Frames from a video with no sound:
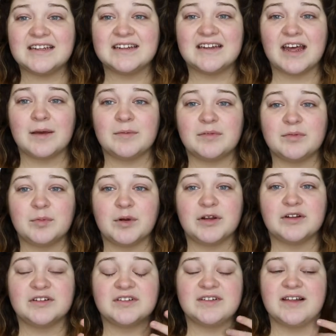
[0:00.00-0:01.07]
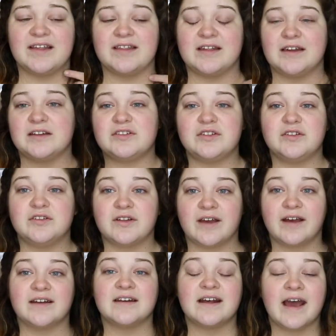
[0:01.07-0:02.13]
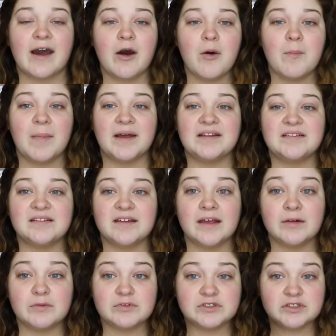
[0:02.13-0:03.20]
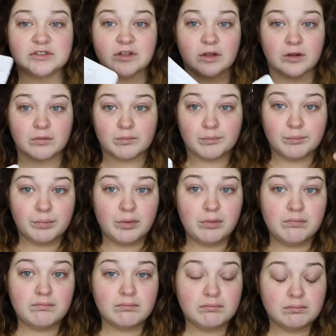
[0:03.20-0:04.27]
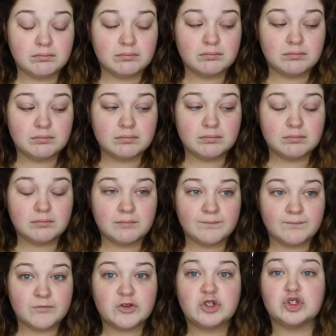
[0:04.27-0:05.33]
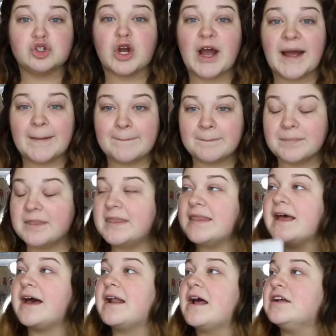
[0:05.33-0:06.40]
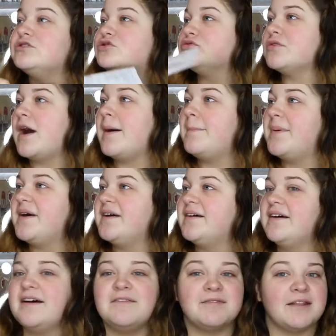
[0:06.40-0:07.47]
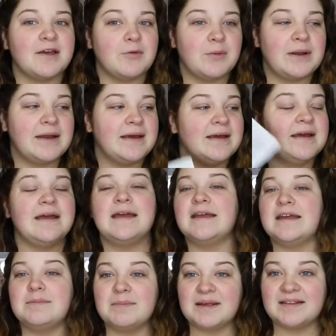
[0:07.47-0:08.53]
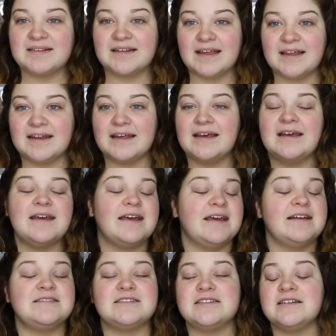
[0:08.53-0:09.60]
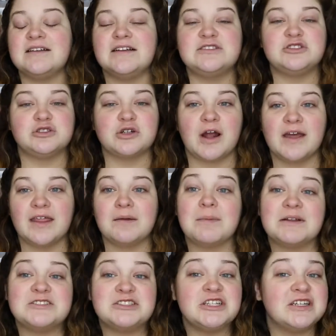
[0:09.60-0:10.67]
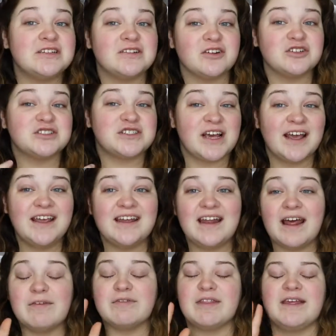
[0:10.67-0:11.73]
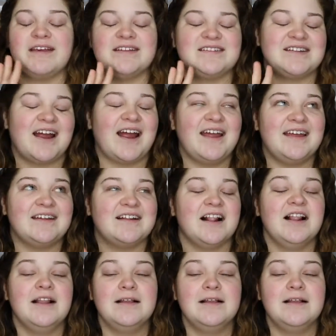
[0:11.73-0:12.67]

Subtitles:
10 times worse, and then as soon as I got it out, my skin was just like bloop, dry. Not a drop of liquid in my skin. It's dry. Like my cheeks are tight, everything is tight,